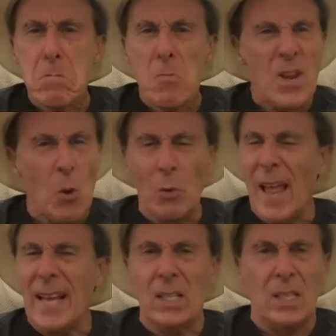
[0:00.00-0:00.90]
We don't
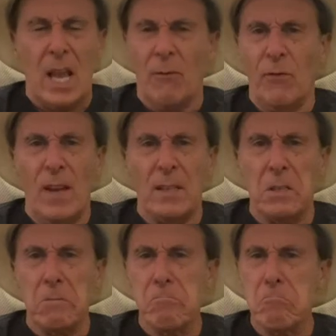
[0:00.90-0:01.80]
like sad
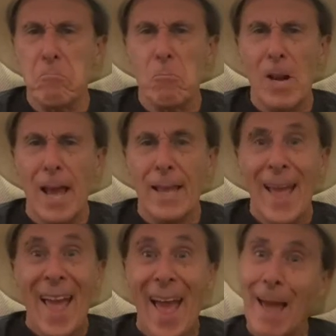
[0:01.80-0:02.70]
faces. We like
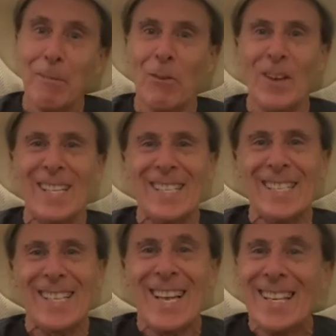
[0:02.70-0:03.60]
happy
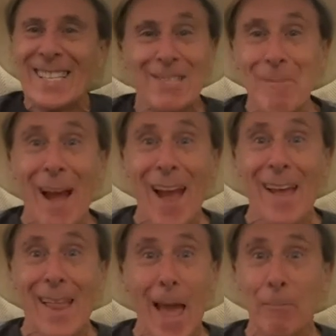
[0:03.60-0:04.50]
faces.
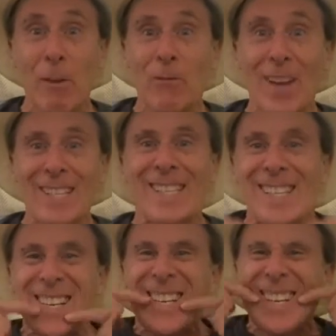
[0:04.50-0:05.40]
Smile, happy faces.
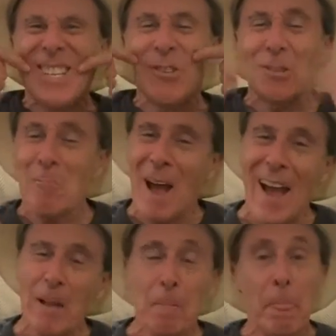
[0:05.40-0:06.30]
Can you
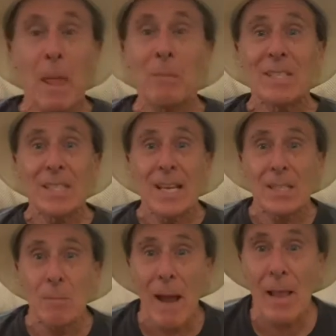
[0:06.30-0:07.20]
smile? Let me see
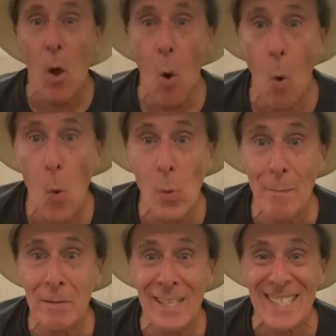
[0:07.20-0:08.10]
that smile. Let
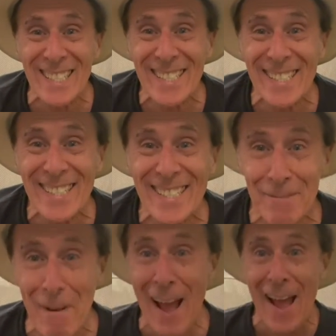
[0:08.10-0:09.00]
me see.
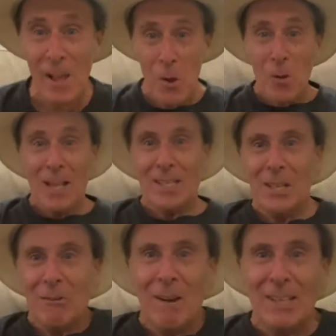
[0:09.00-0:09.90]
Smile. Oh, that's
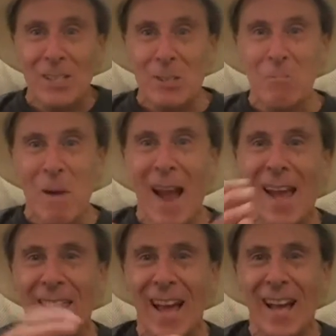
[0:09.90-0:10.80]
a great
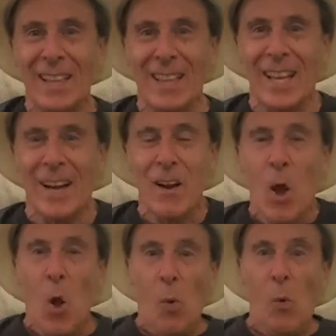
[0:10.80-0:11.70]
smile out there.
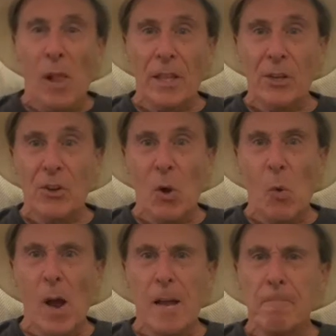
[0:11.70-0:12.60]
Well, you know
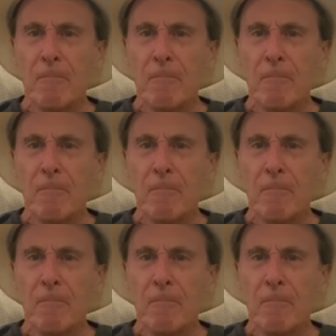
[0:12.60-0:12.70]
what?